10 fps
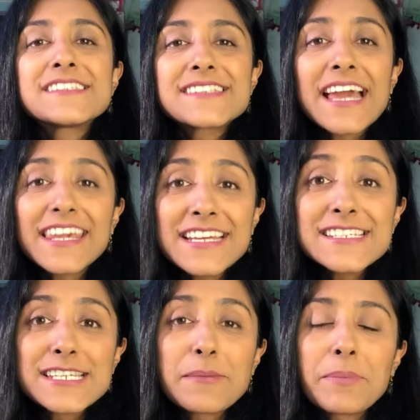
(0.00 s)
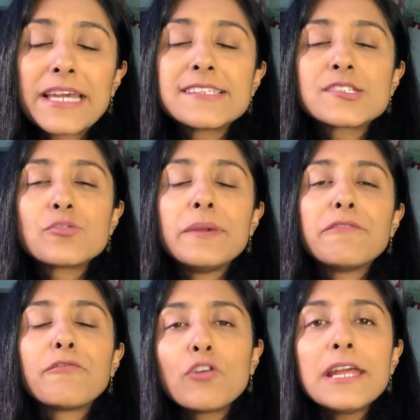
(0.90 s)
second tip is to be
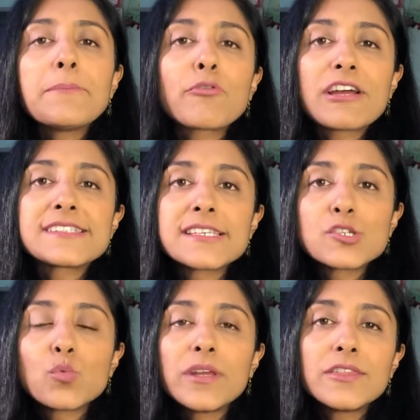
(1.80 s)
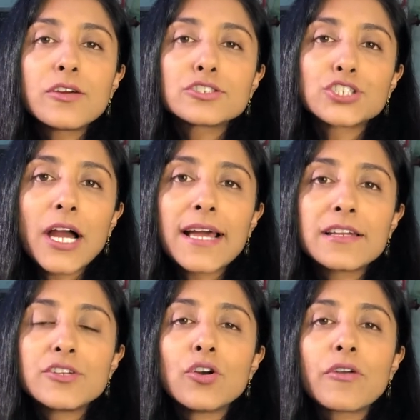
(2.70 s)
fully present with your
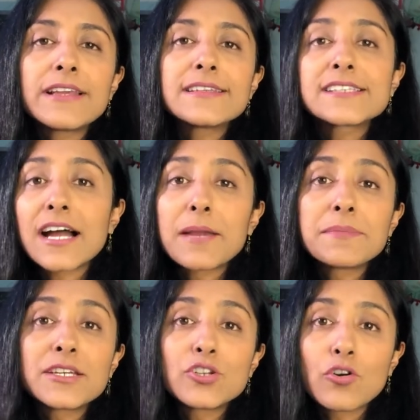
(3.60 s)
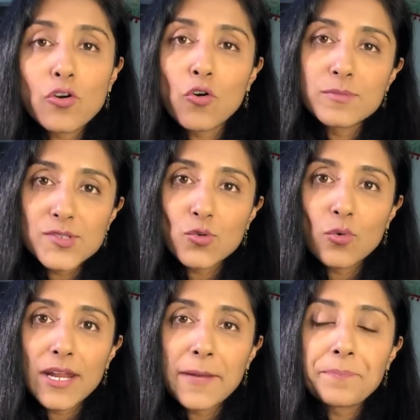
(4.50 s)
child during the time that you're
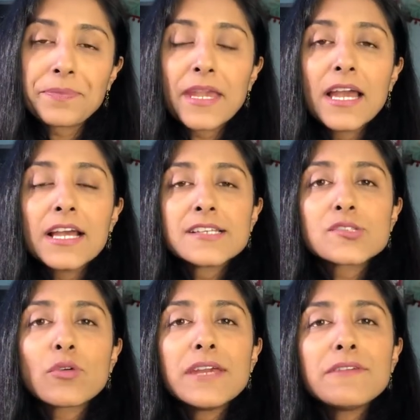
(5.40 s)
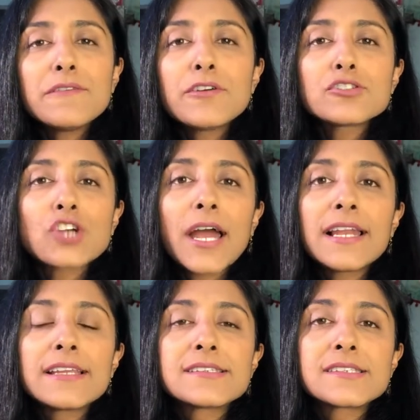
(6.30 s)
homeschooling. So even if your
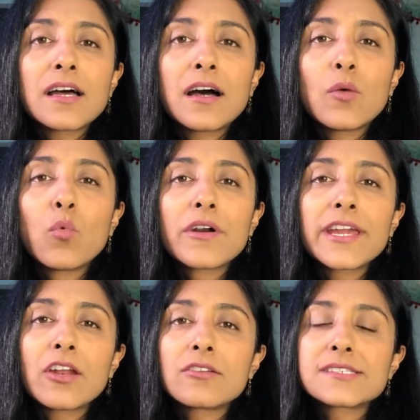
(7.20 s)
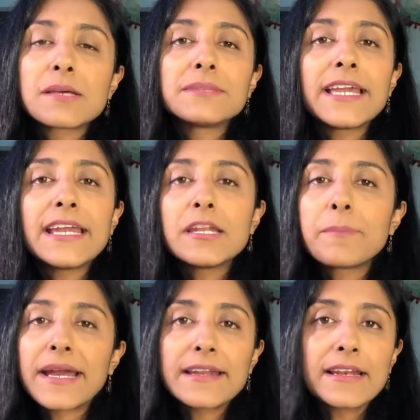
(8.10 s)
child is working on something
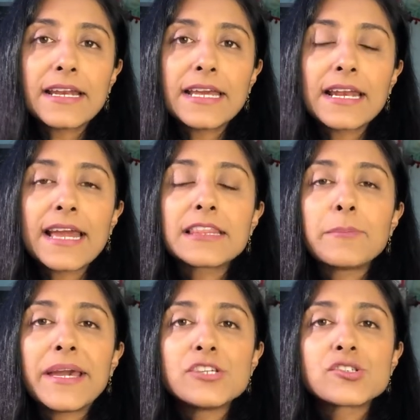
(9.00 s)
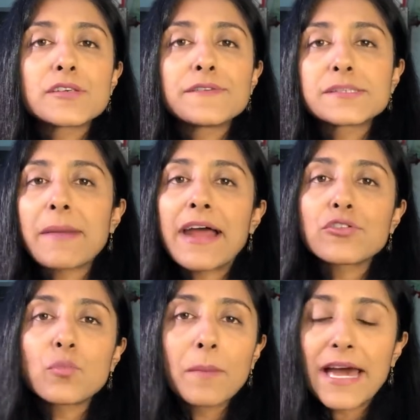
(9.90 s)
independently, like the pages of his
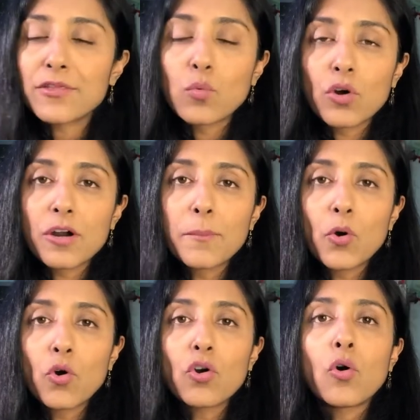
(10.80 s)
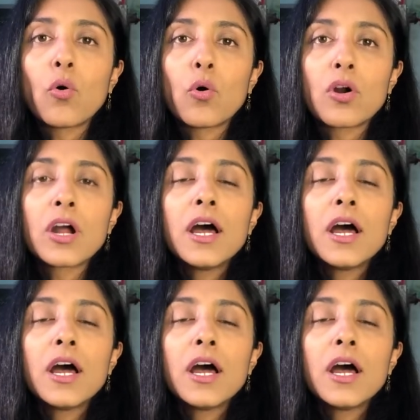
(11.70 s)
math workbook or